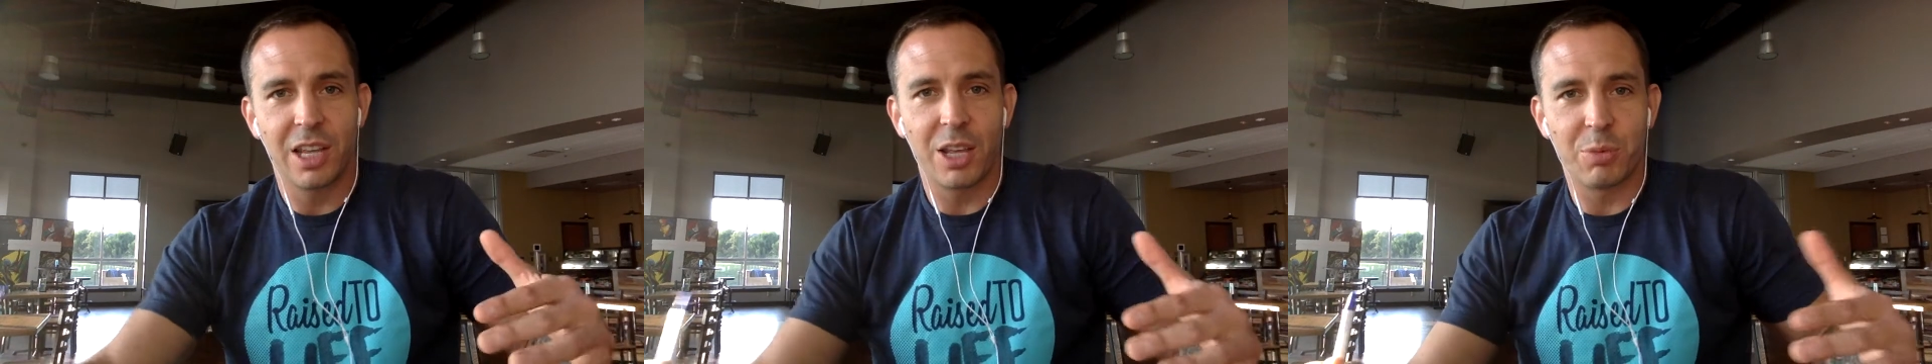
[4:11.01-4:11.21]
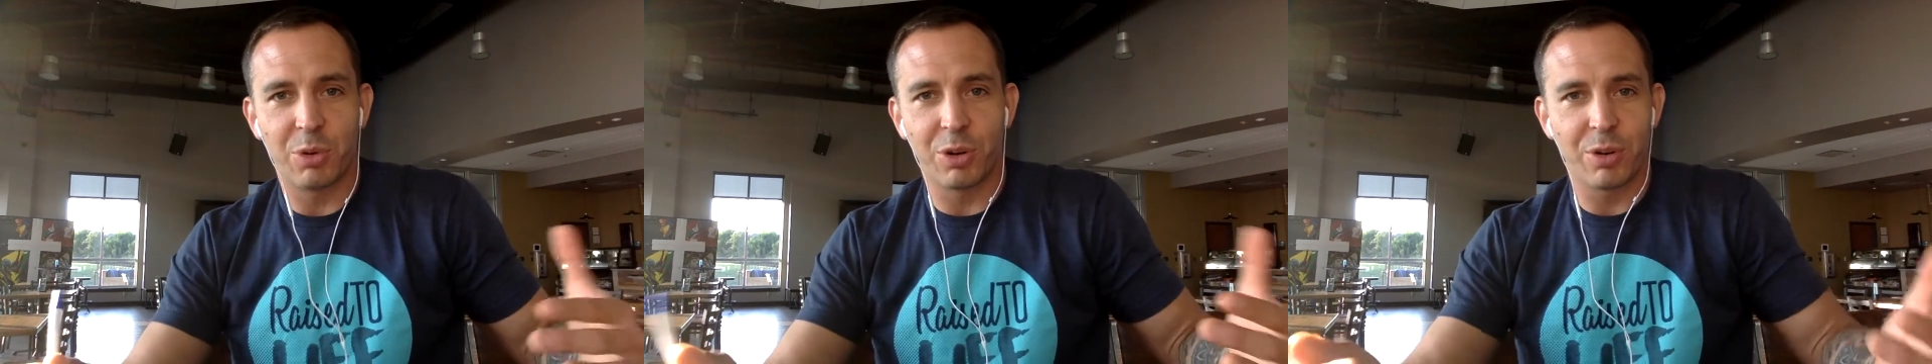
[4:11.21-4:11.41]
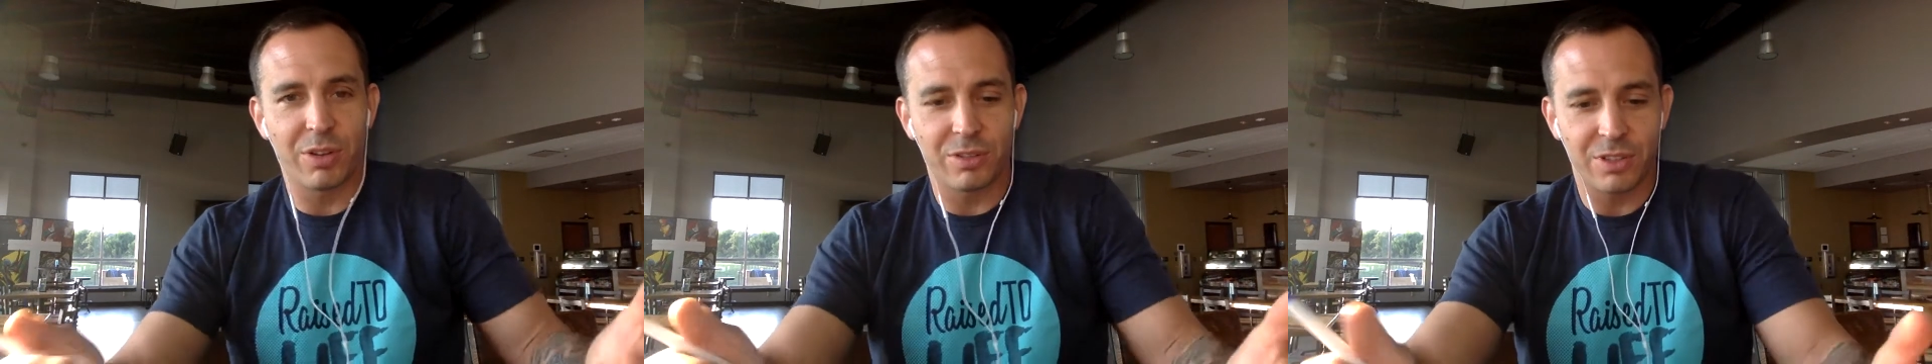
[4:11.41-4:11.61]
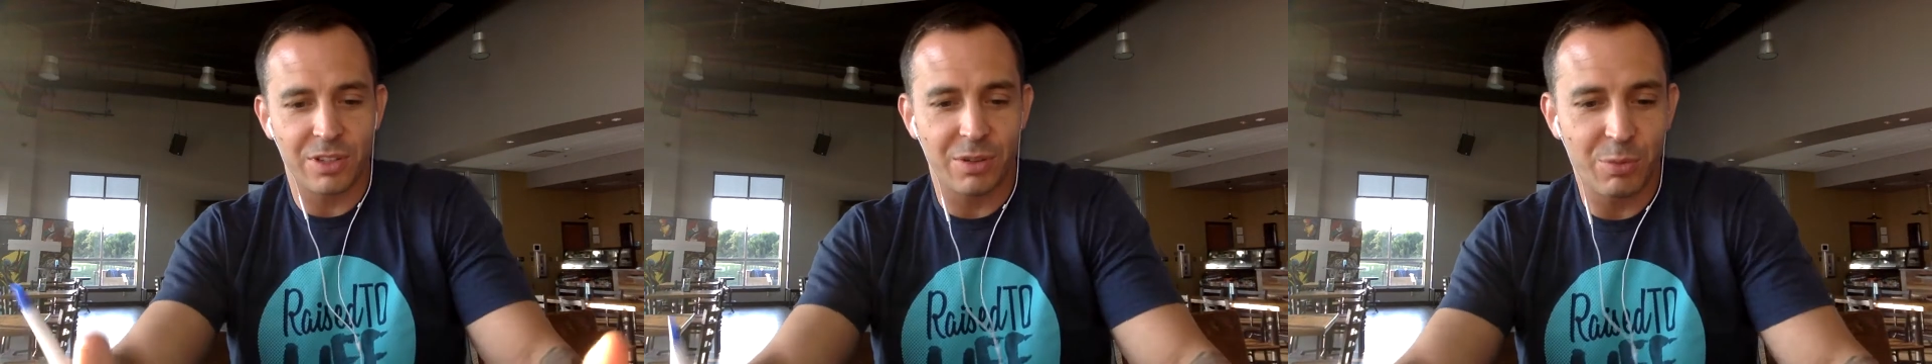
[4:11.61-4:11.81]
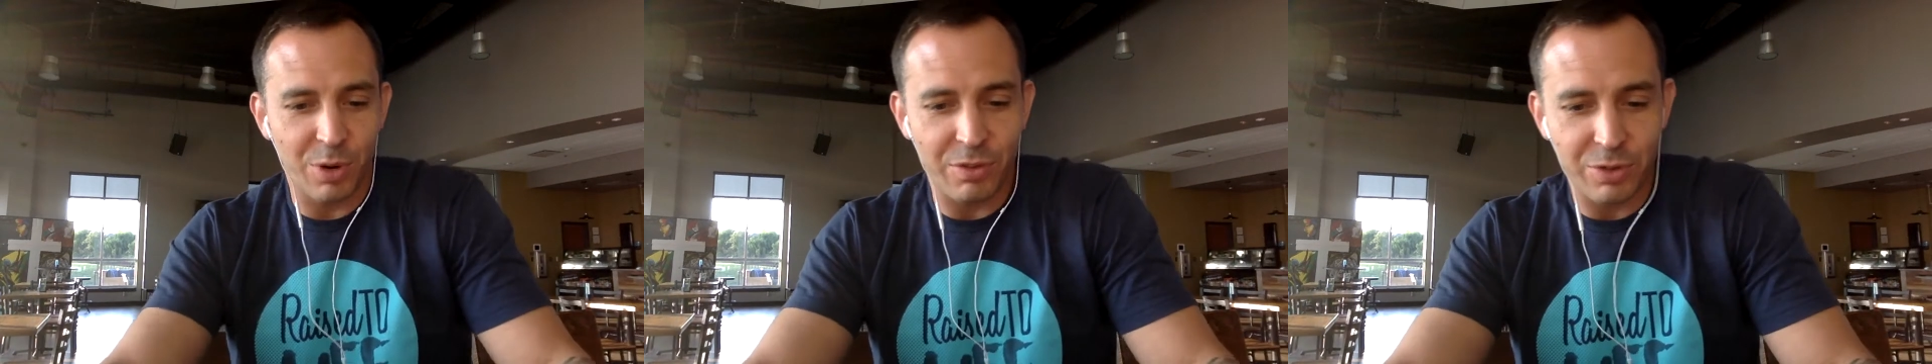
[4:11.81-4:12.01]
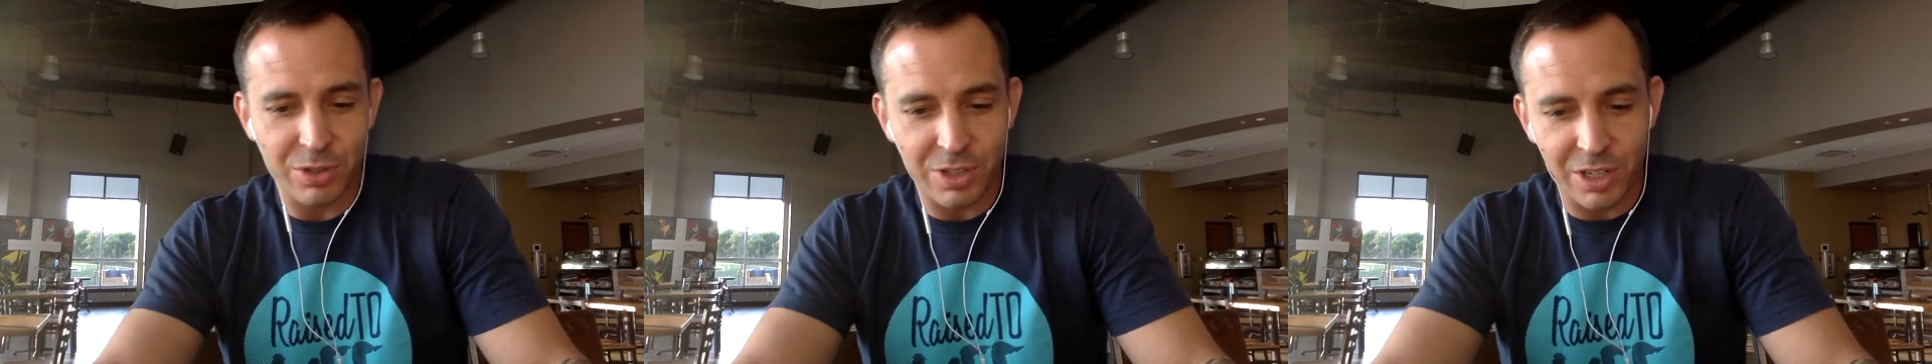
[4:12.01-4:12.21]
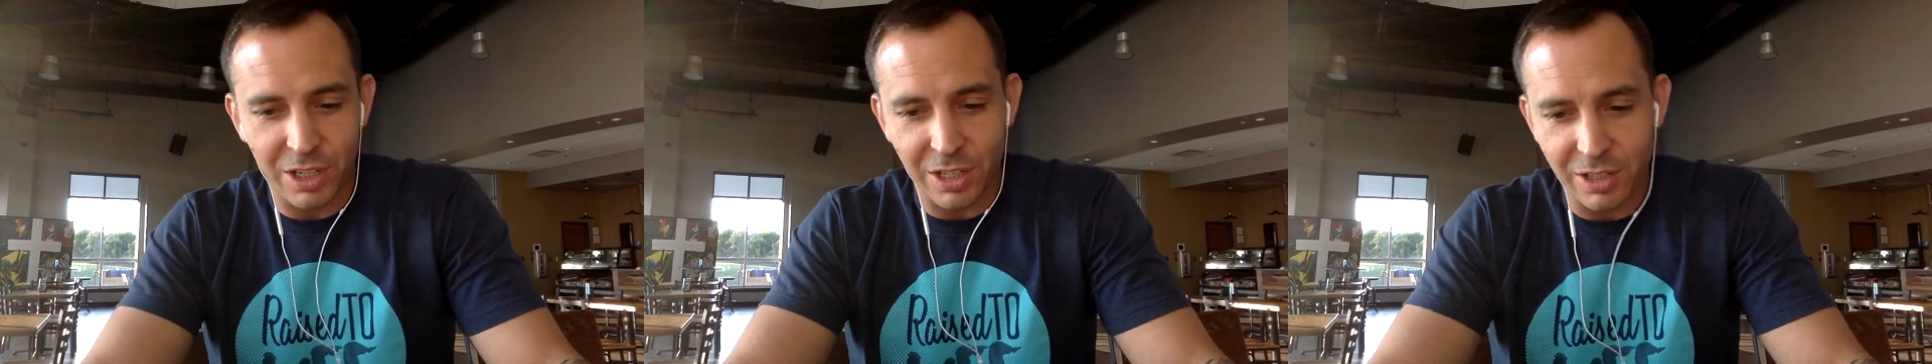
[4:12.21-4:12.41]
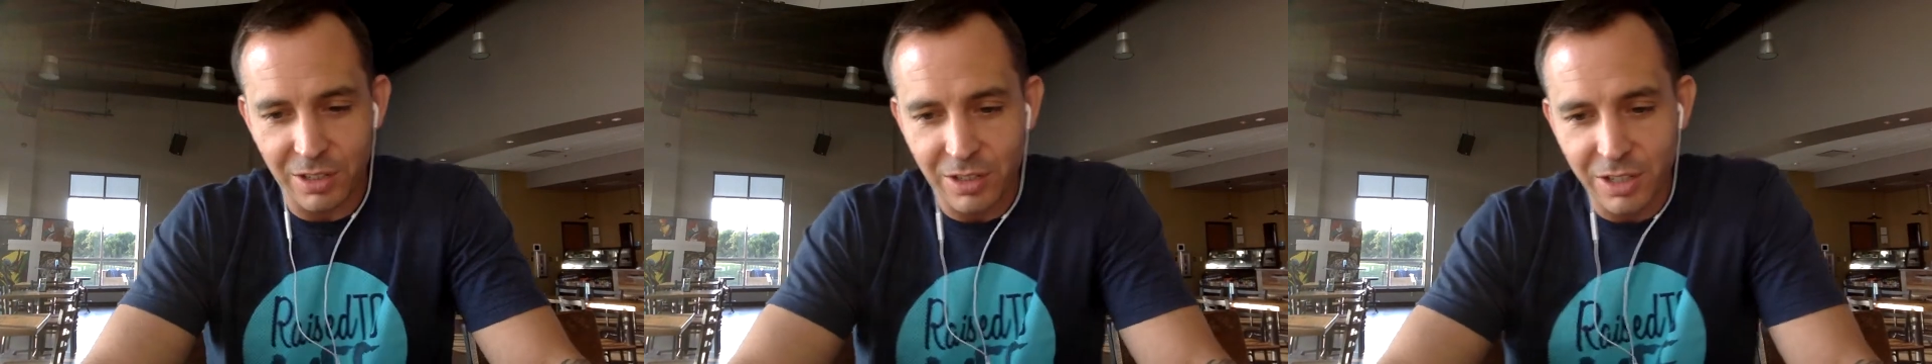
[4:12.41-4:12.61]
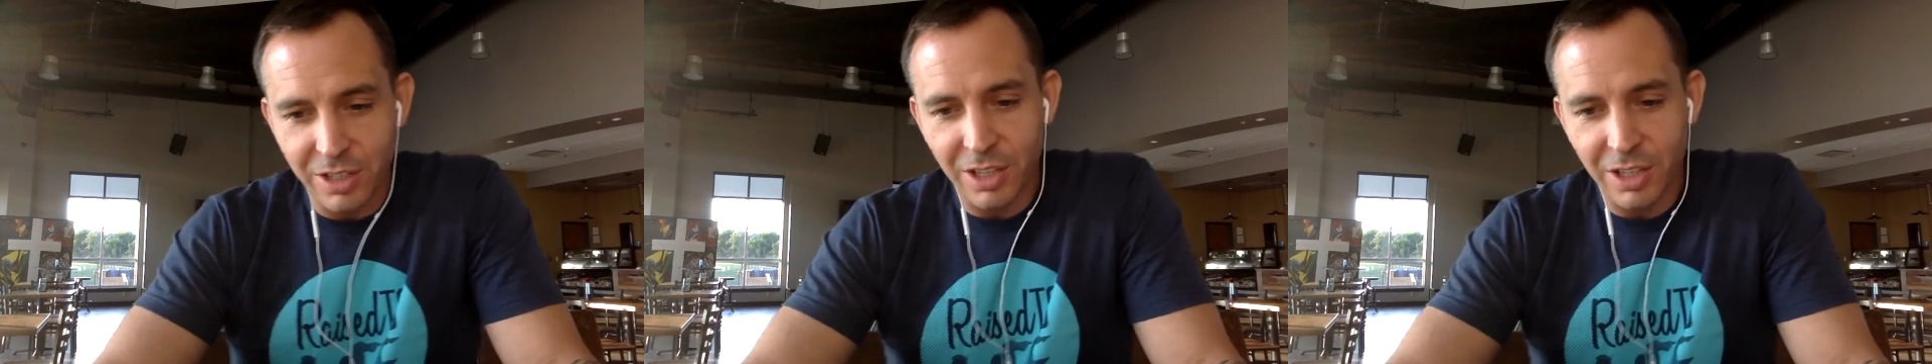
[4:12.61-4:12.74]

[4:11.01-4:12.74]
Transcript: and we were referencing